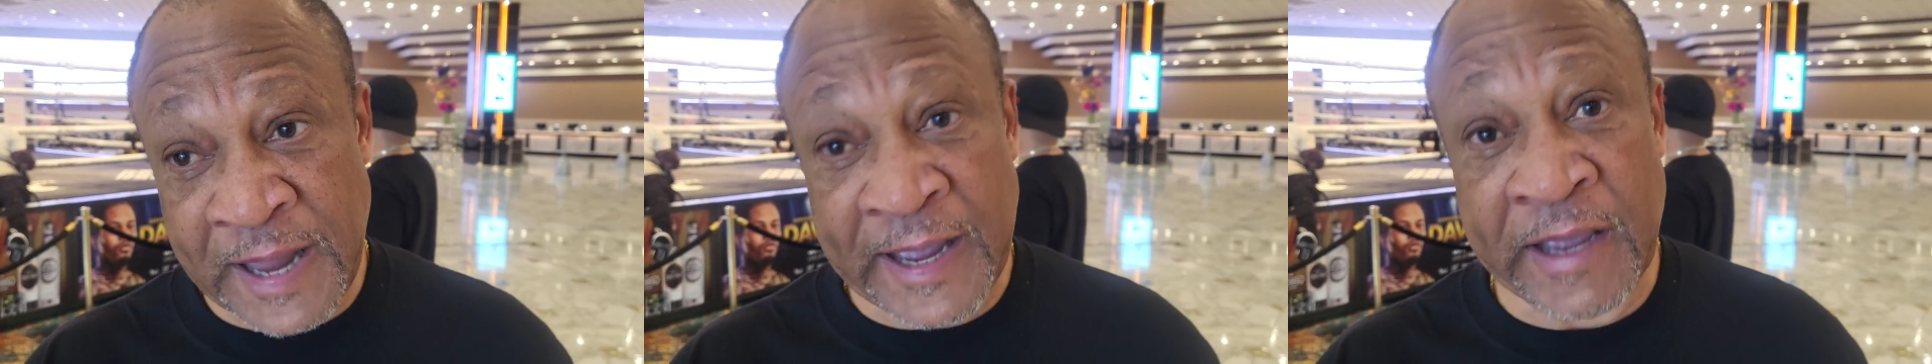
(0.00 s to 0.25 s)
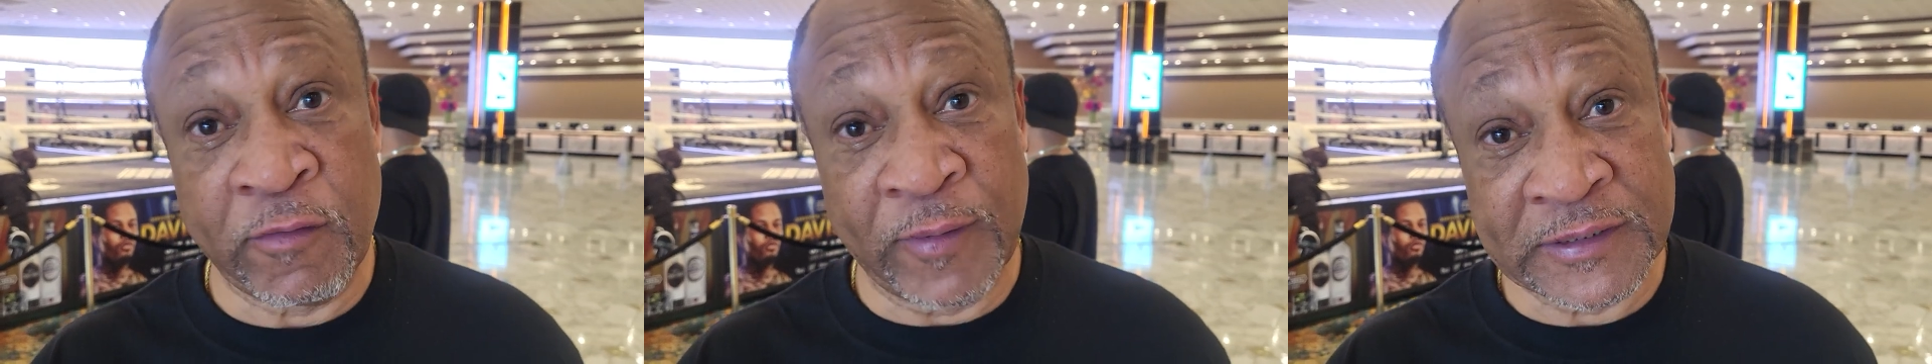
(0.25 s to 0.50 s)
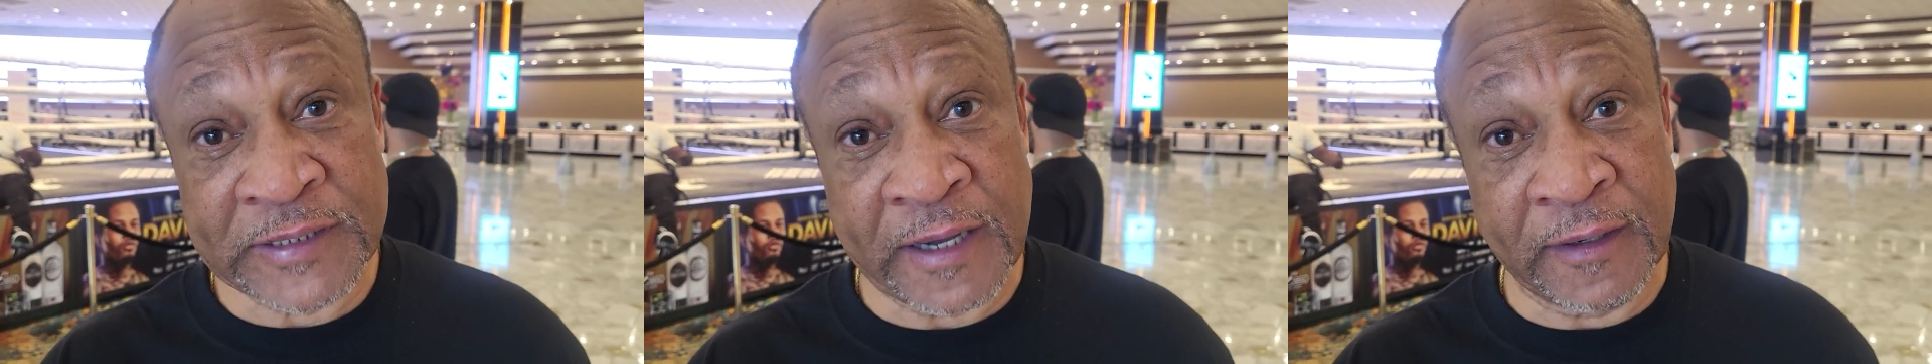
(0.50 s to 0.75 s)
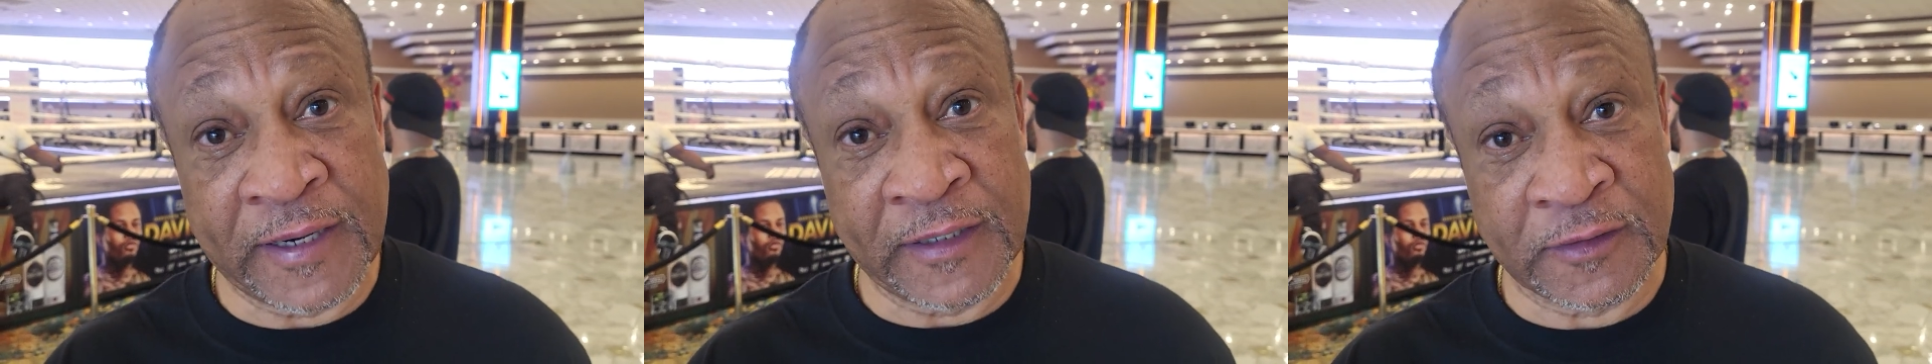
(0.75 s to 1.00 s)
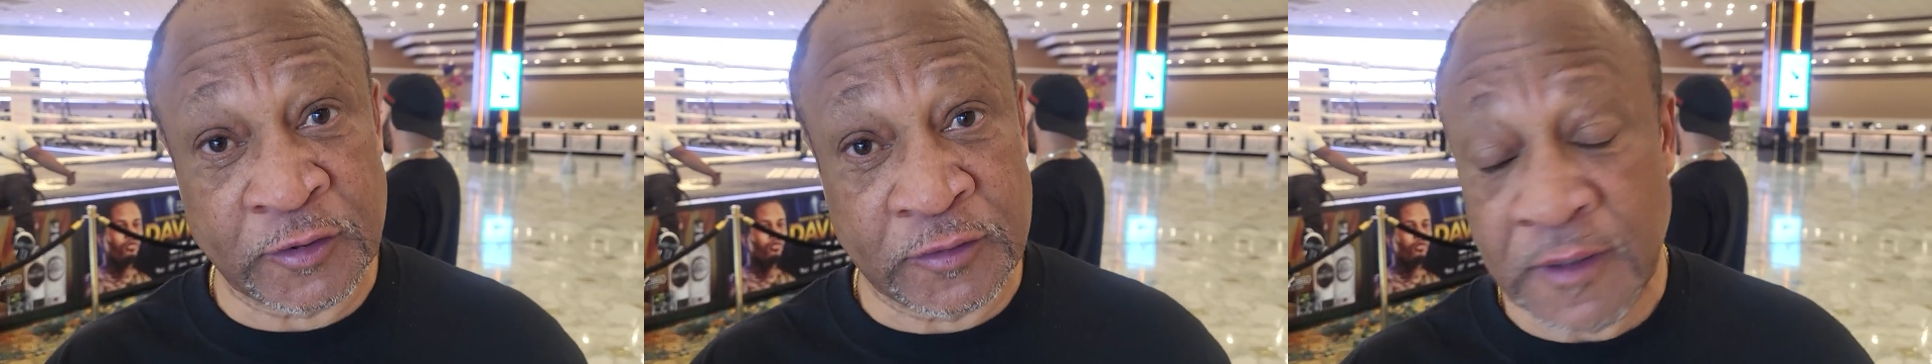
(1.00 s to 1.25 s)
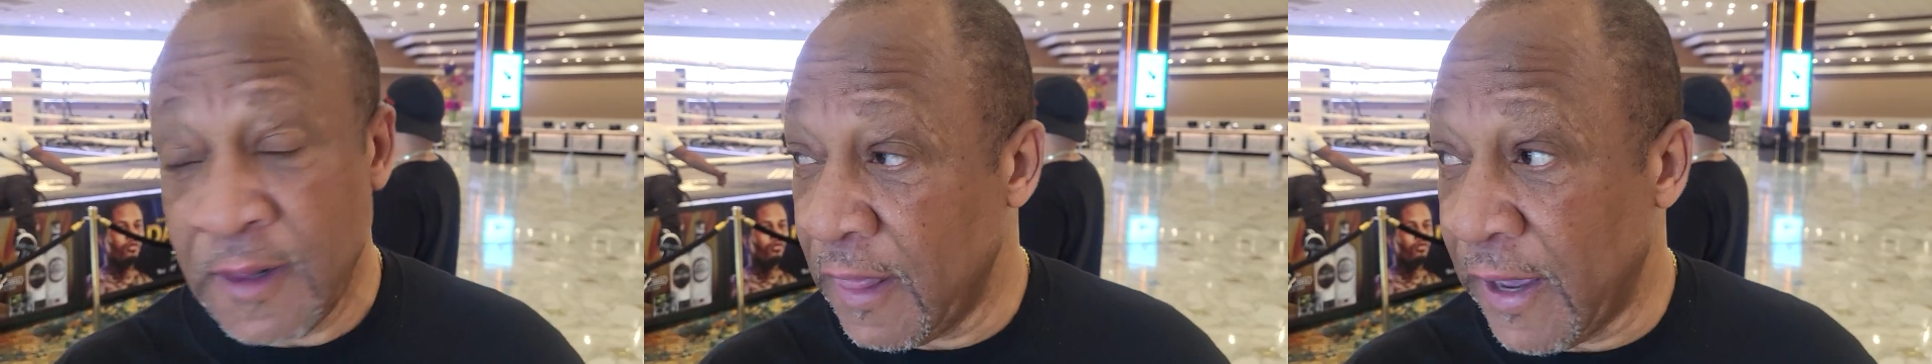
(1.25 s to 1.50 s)
light heavyweight title
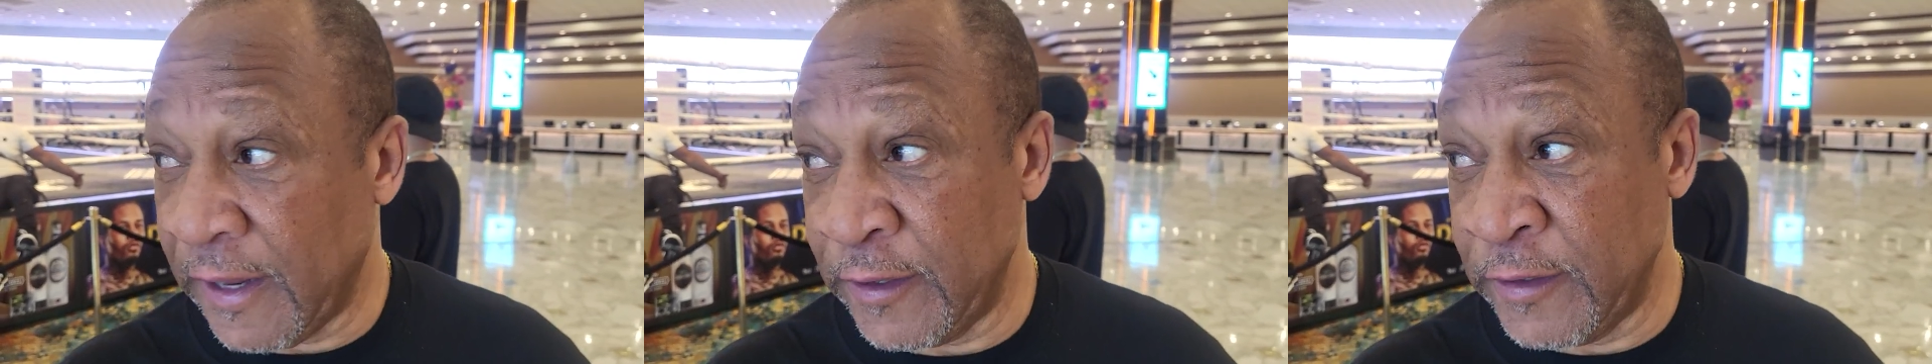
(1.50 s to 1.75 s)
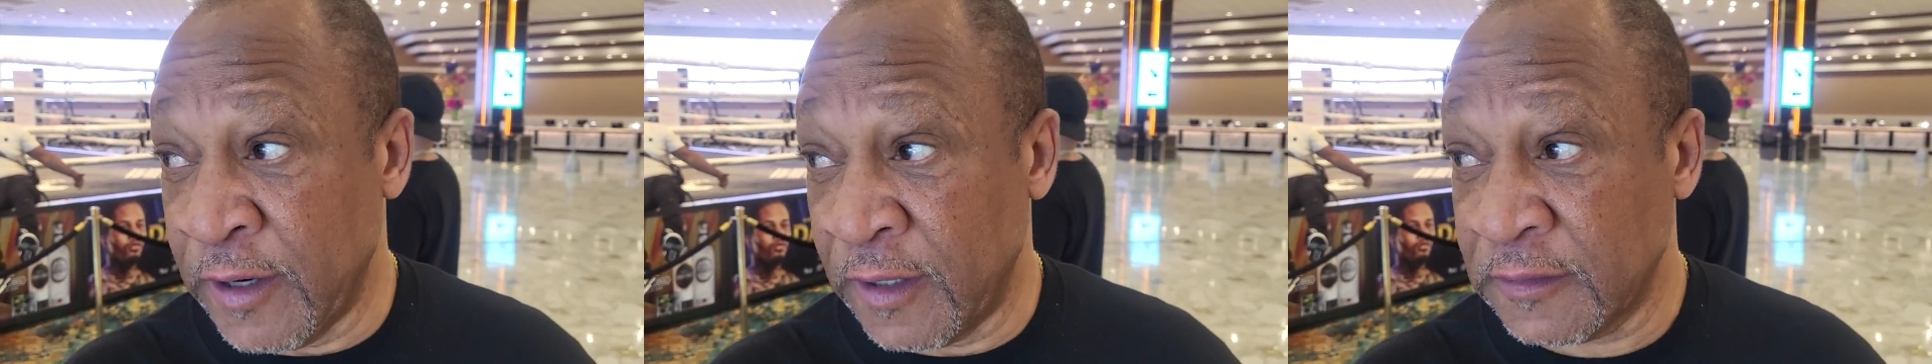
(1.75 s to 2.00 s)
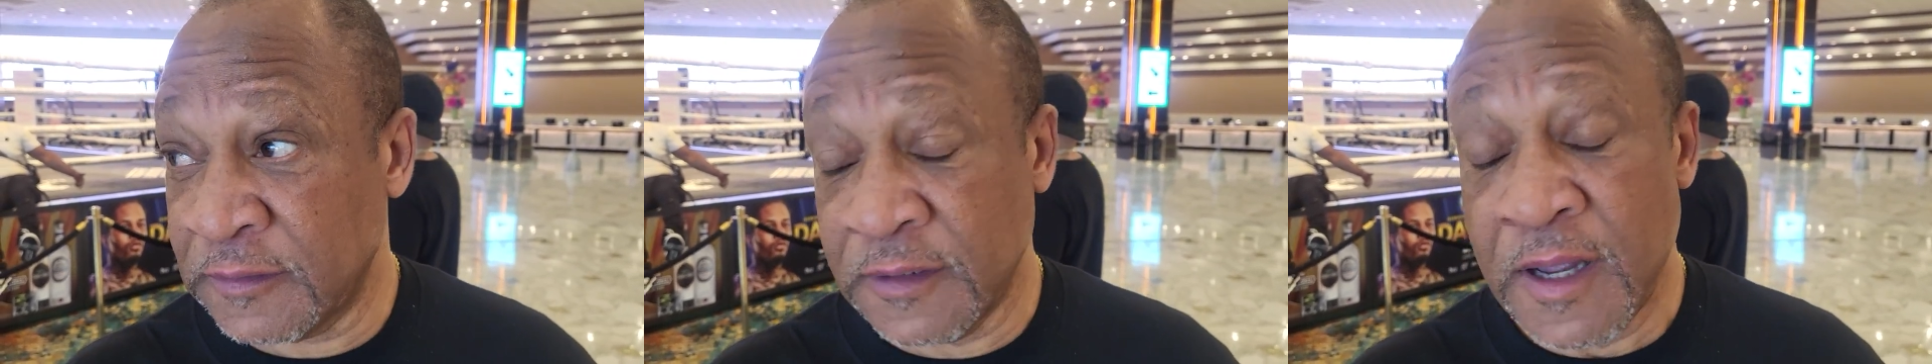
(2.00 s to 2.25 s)
at a young,